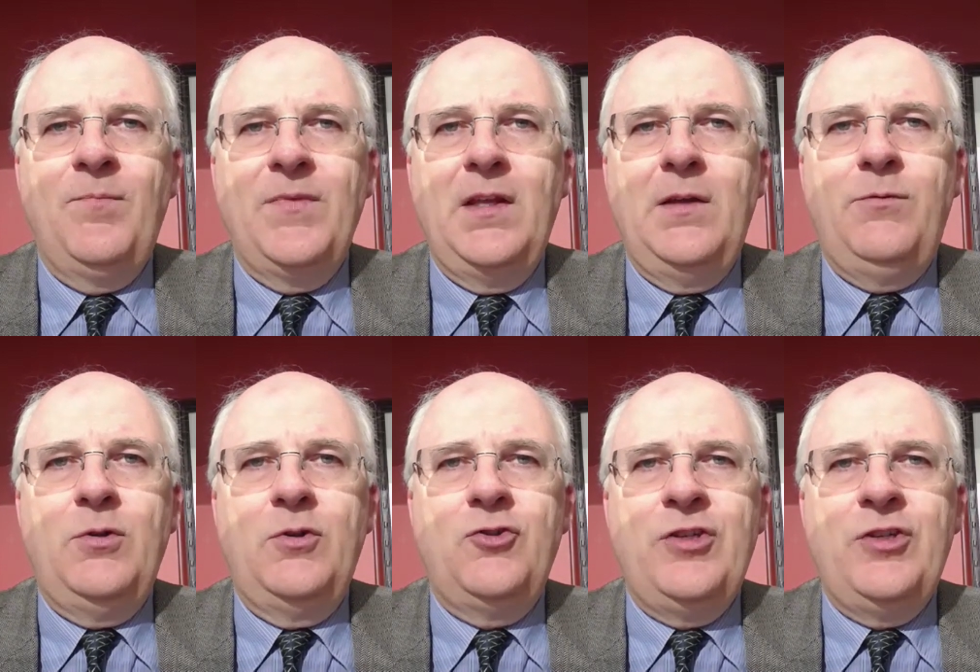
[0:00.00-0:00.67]
if
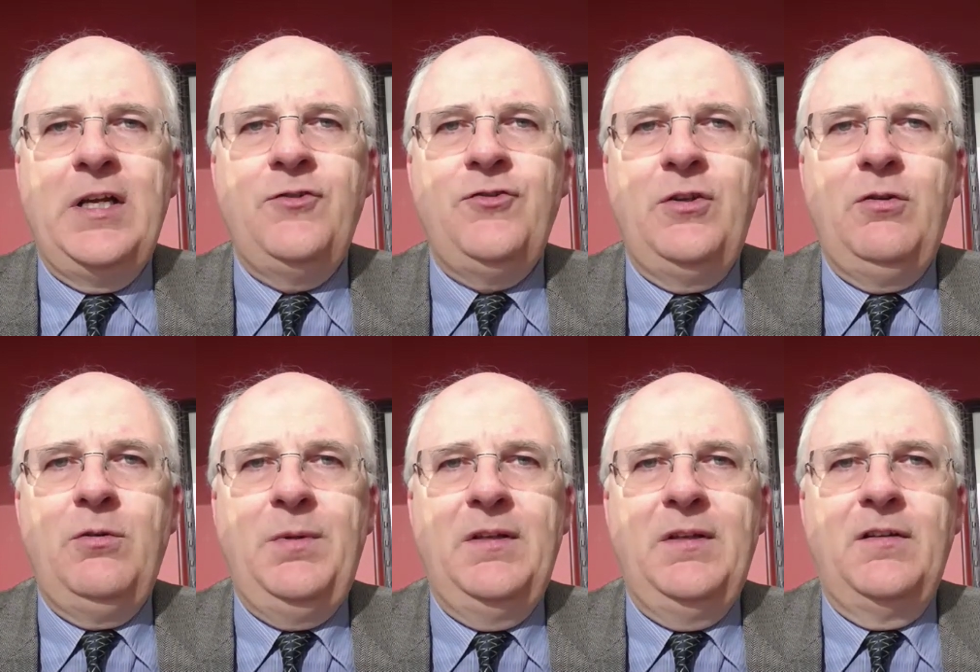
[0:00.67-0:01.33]
you're changing
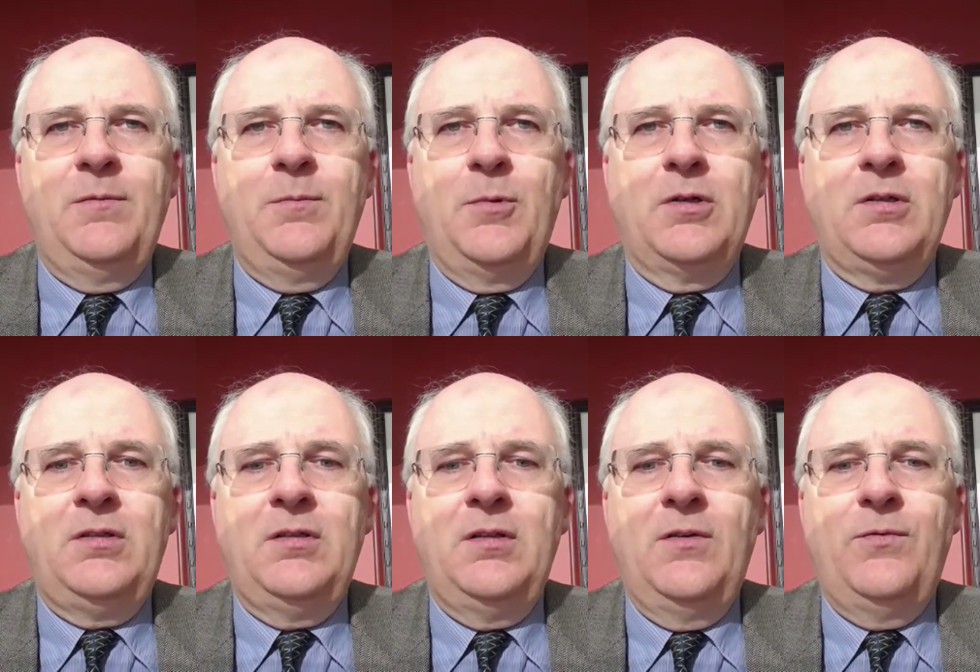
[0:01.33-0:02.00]
your business
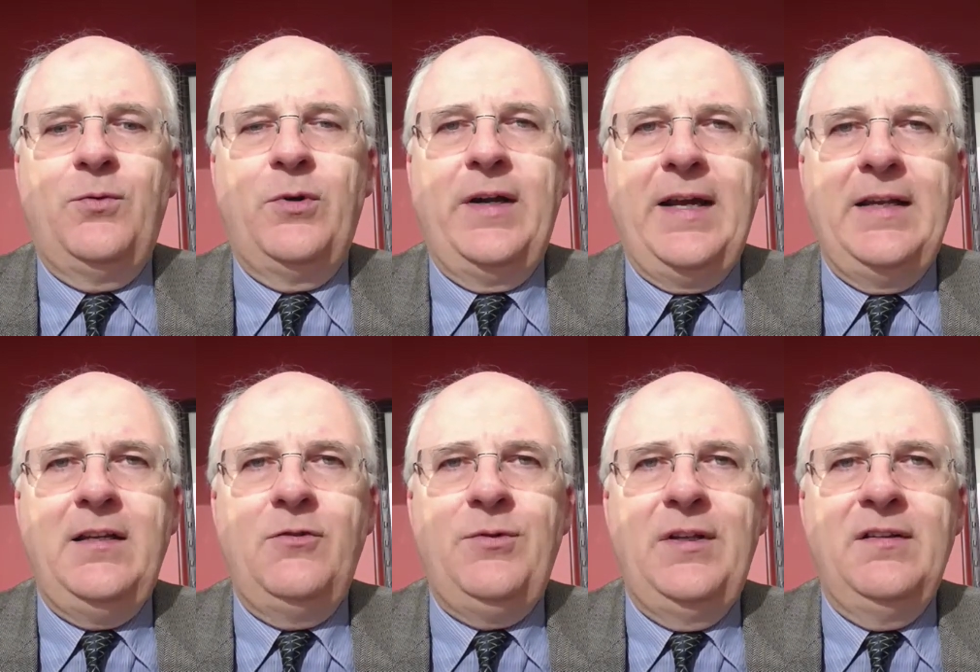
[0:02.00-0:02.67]
model for
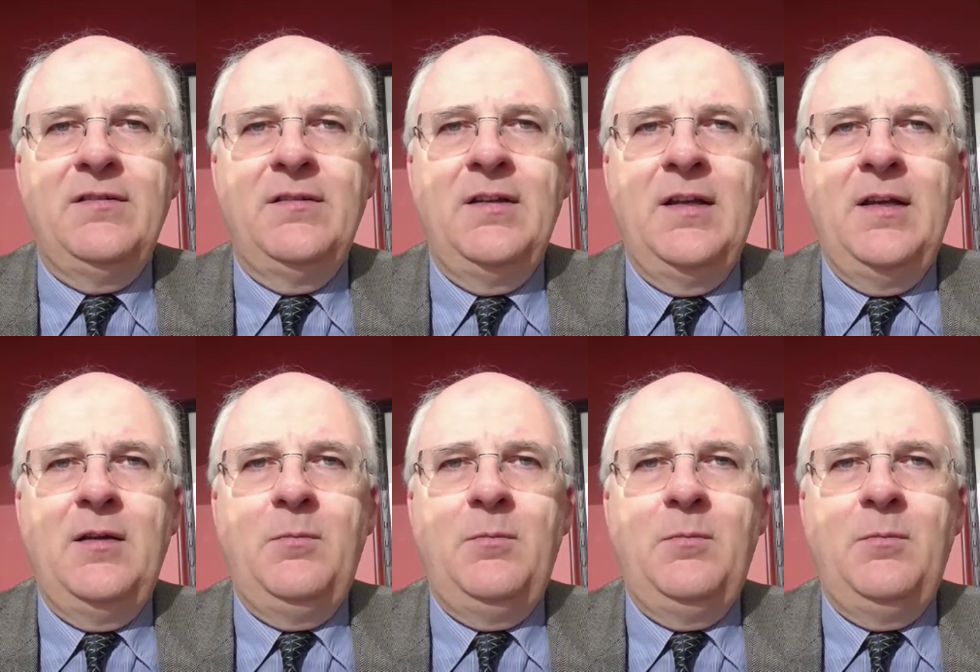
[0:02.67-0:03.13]
any reason,